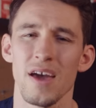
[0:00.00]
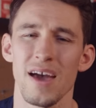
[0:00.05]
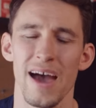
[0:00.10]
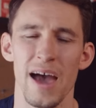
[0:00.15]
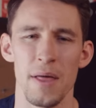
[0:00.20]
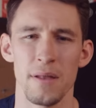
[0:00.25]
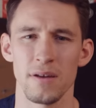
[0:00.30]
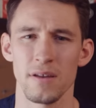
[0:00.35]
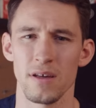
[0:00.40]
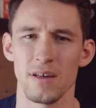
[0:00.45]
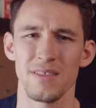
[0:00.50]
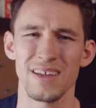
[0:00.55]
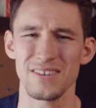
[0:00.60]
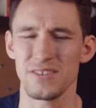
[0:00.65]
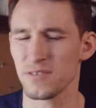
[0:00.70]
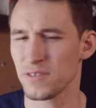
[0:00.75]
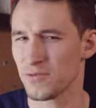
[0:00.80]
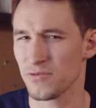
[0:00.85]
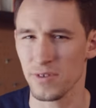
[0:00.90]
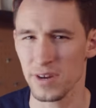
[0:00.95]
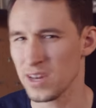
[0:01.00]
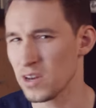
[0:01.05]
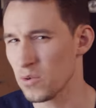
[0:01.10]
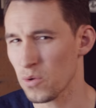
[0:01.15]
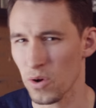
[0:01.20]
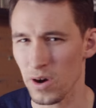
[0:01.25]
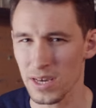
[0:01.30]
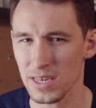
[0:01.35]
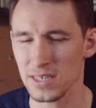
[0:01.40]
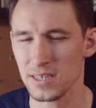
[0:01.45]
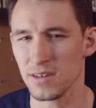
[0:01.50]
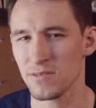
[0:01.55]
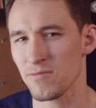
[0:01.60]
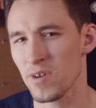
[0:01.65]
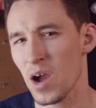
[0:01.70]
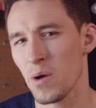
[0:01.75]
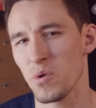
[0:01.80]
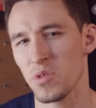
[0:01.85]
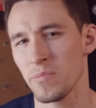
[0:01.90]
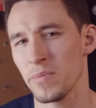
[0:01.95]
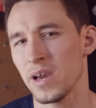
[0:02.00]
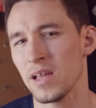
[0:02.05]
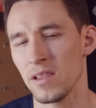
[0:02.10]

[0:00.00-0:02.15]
and that doesn't really quite sit right with me.